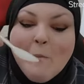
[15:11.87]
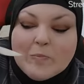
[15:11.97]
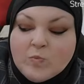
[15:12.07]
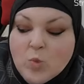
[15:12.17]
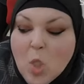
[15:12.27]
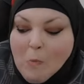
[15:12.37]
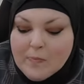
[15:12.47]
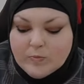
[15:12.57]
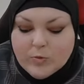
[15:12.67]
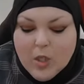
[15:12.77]

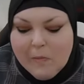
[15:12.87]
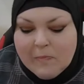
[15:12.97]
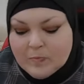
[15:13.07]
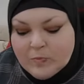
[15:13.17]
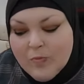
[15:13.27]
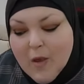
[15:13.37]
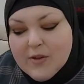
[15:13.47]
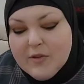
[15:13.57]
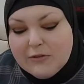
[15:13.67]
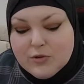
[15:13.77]
You're not
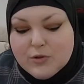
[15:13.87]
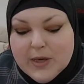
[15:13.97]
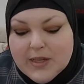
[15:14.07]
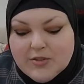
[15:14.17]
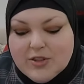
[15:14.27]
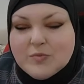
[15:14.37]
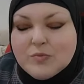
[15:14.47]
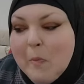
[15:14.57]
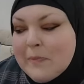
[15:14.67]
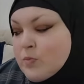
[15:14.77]
an expat. You're
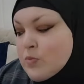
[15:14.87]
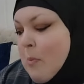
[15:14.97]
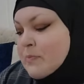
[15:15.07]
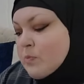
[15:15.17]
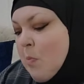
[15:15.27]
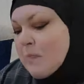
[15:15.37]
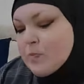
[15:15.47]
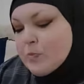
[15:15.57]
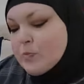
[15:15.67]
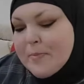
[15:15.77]

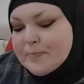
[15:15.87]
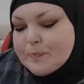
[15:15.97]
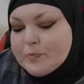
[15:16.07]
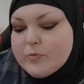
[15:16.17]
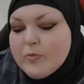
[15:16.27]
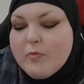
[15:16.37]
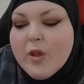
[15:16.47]
not a tourist visa.